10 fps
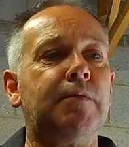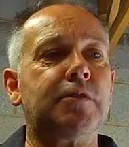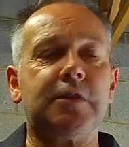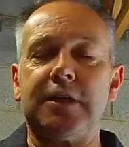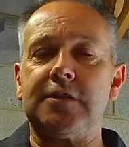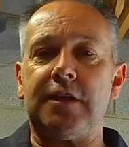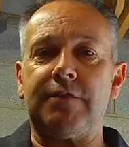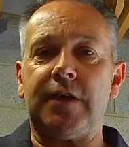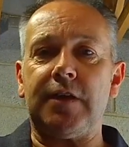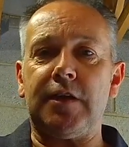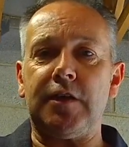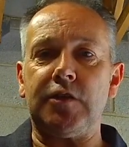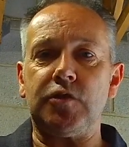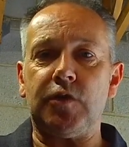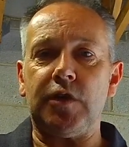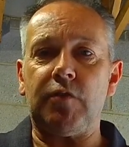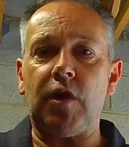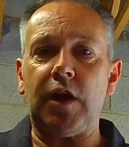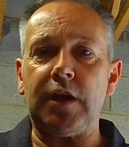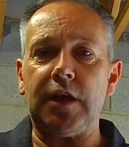Stay safe out there, enjoy your
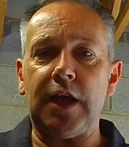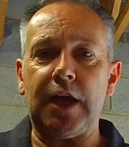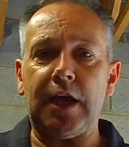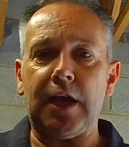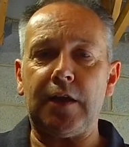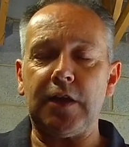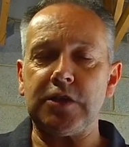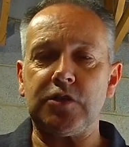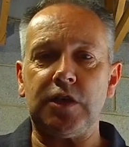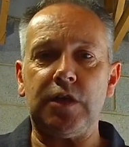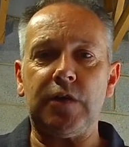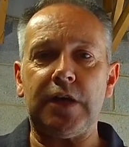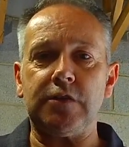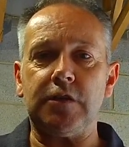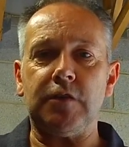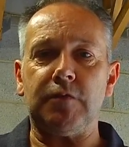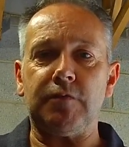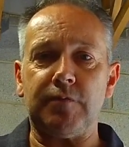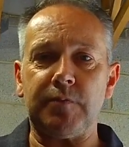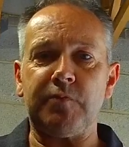riding, and see you again soon.
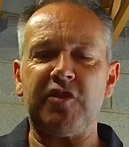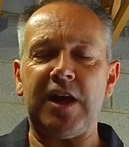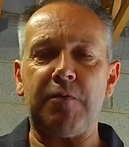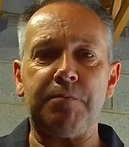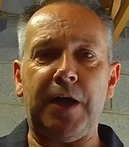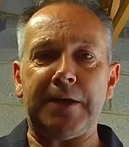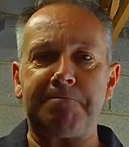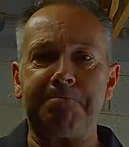For now, bye.